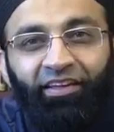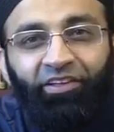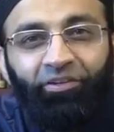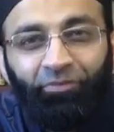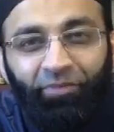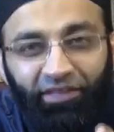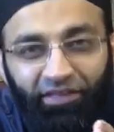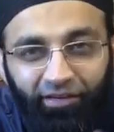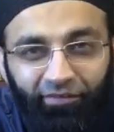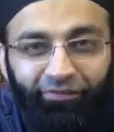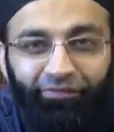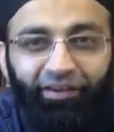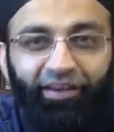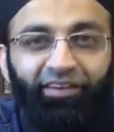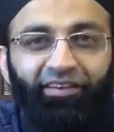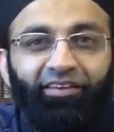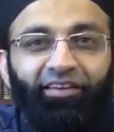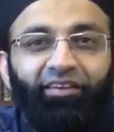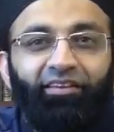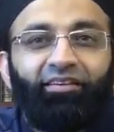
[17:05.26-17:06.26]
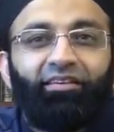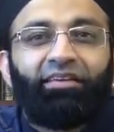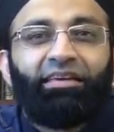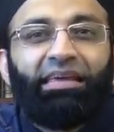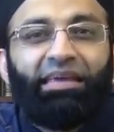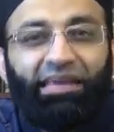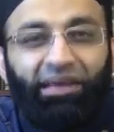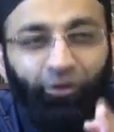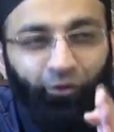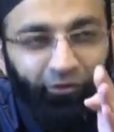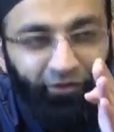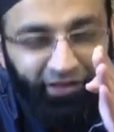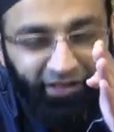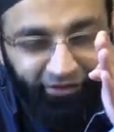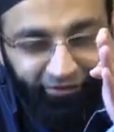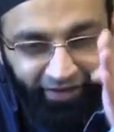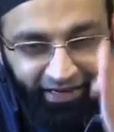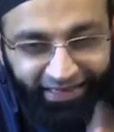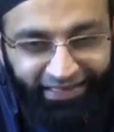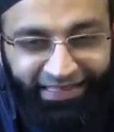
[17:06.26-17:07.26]
is being affected or
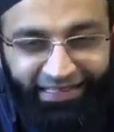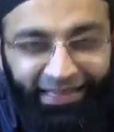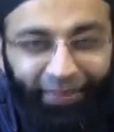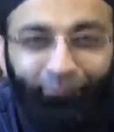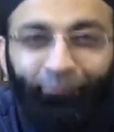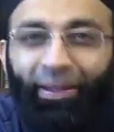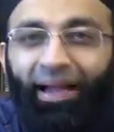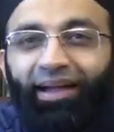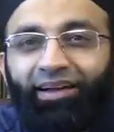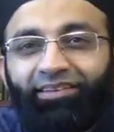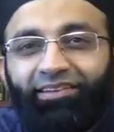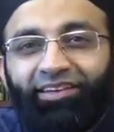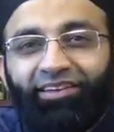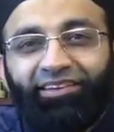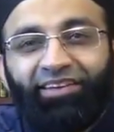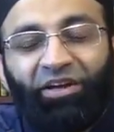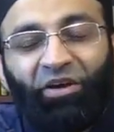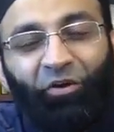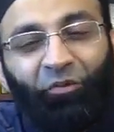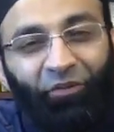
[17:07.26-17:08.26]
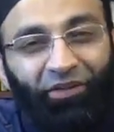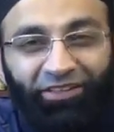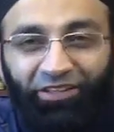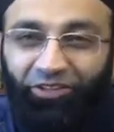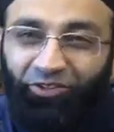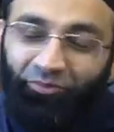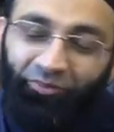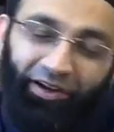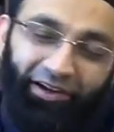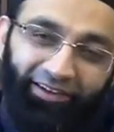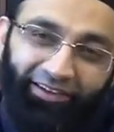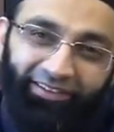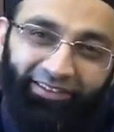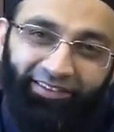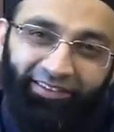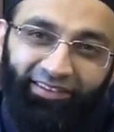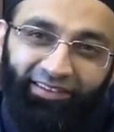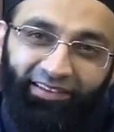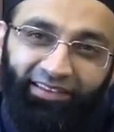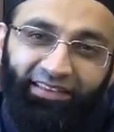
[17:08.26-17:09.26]
directly impacted with this
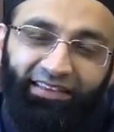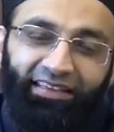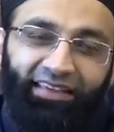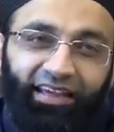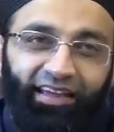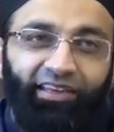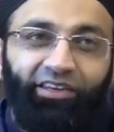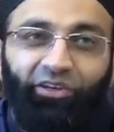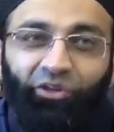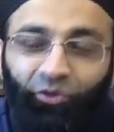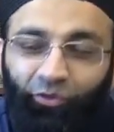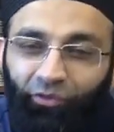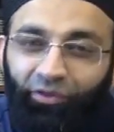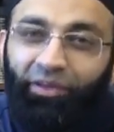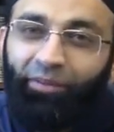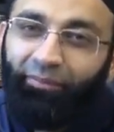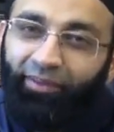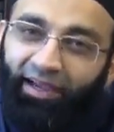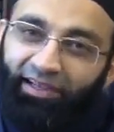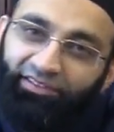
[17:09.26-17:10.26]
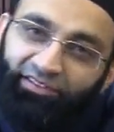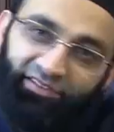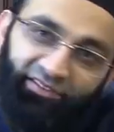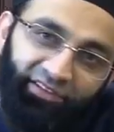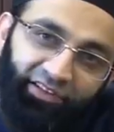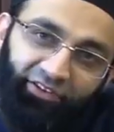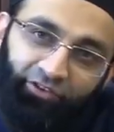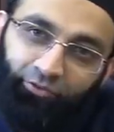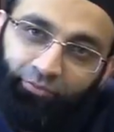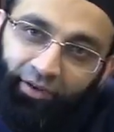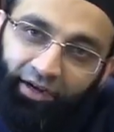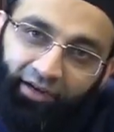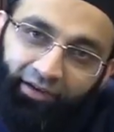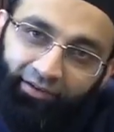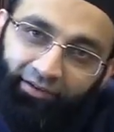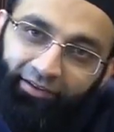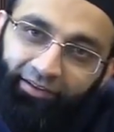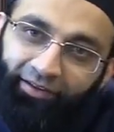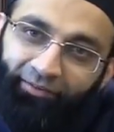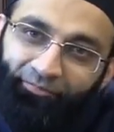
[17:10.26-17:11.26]
virus. Can you imagine this,
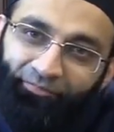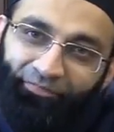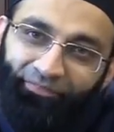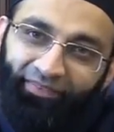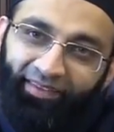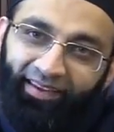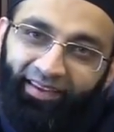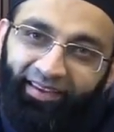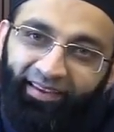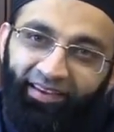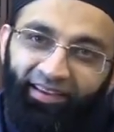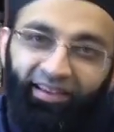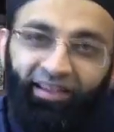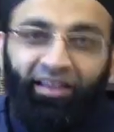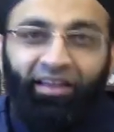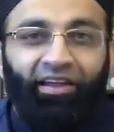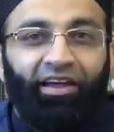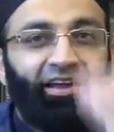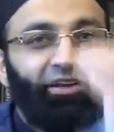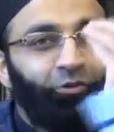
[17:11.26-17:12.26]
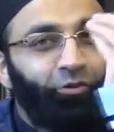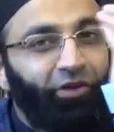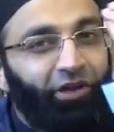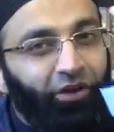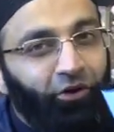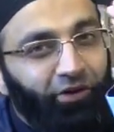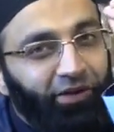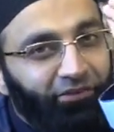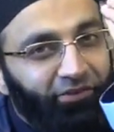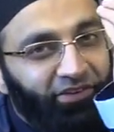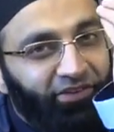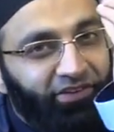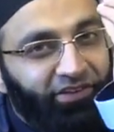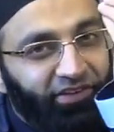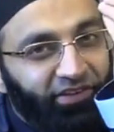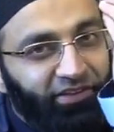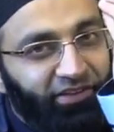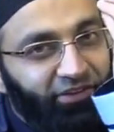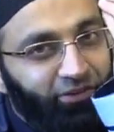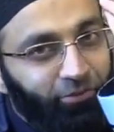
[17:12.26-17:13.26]
subhanallah? And you cannot even
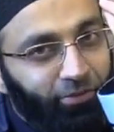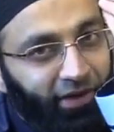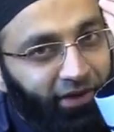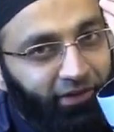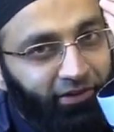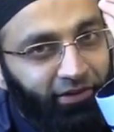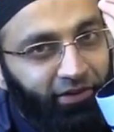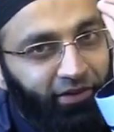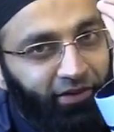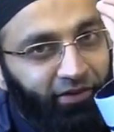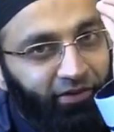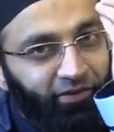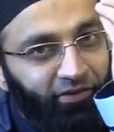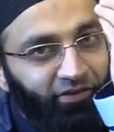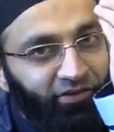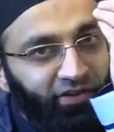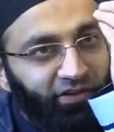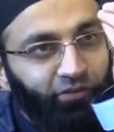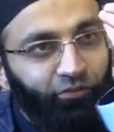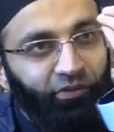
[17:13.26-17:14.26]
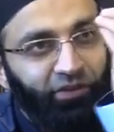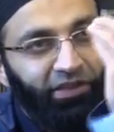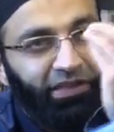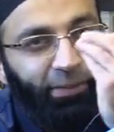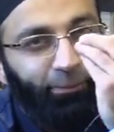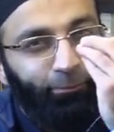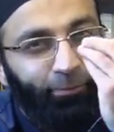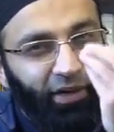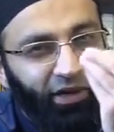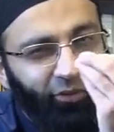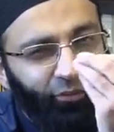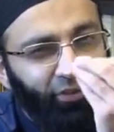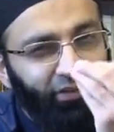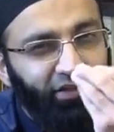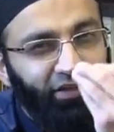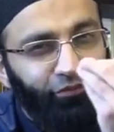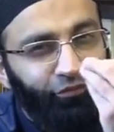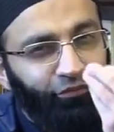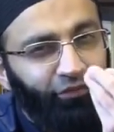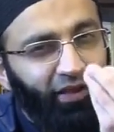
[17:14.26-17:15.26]
see this, subhanallah. See, with the bug,
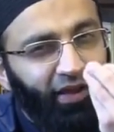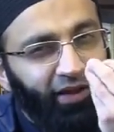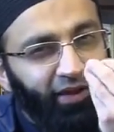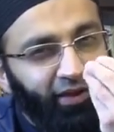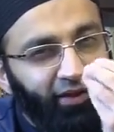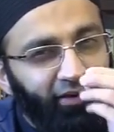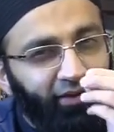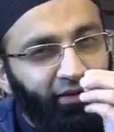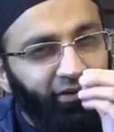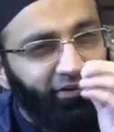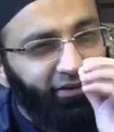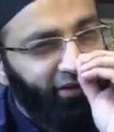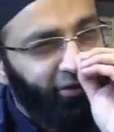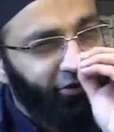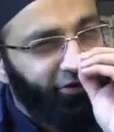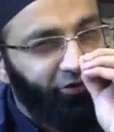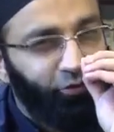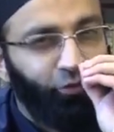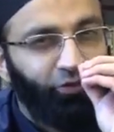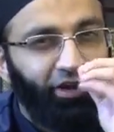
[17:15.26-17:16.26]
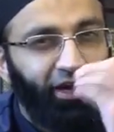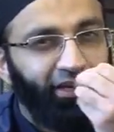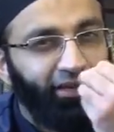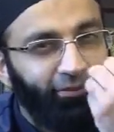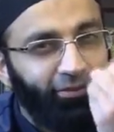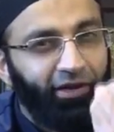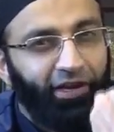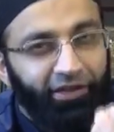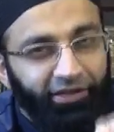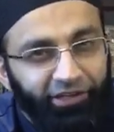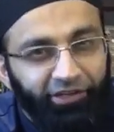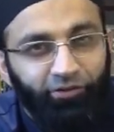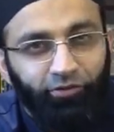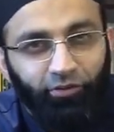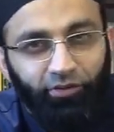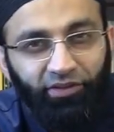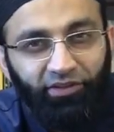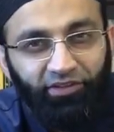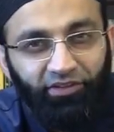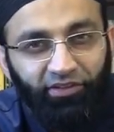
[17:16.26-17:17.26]
with the fly, they are so tiny, but at least
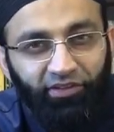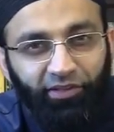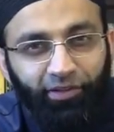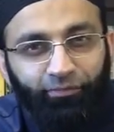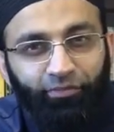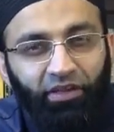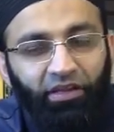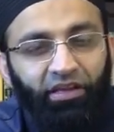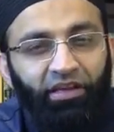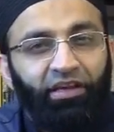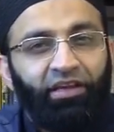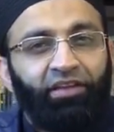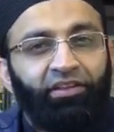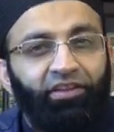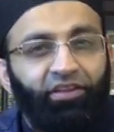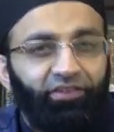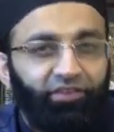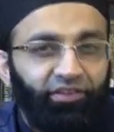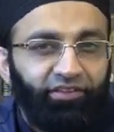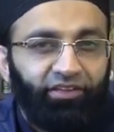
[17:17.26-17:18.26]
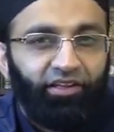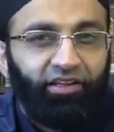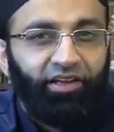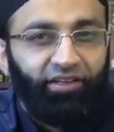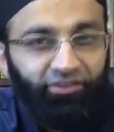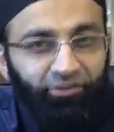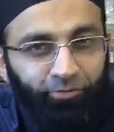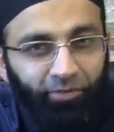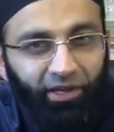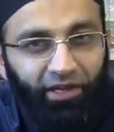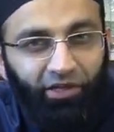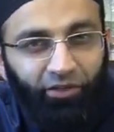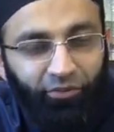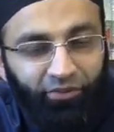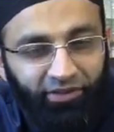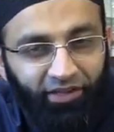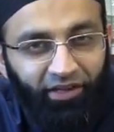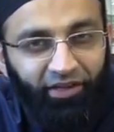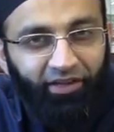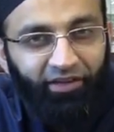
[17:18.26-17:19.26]
you can see them. This is Allah
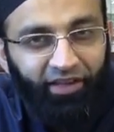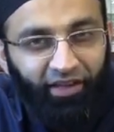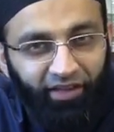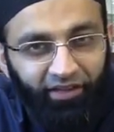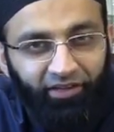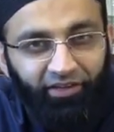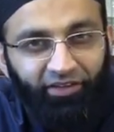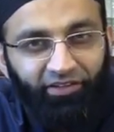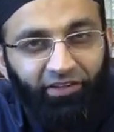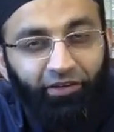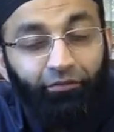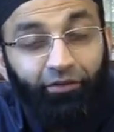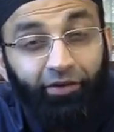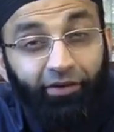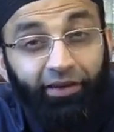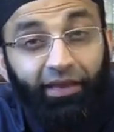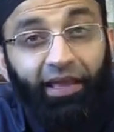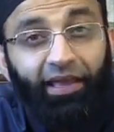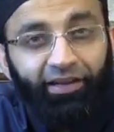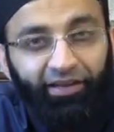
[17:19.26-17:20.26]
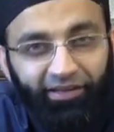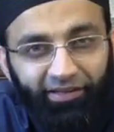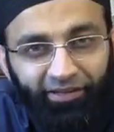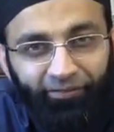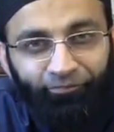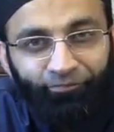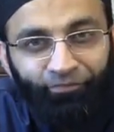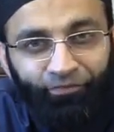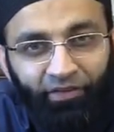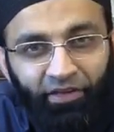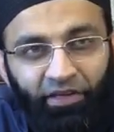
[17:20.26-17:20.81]
subhanahu wa ta'ala telling us our reality.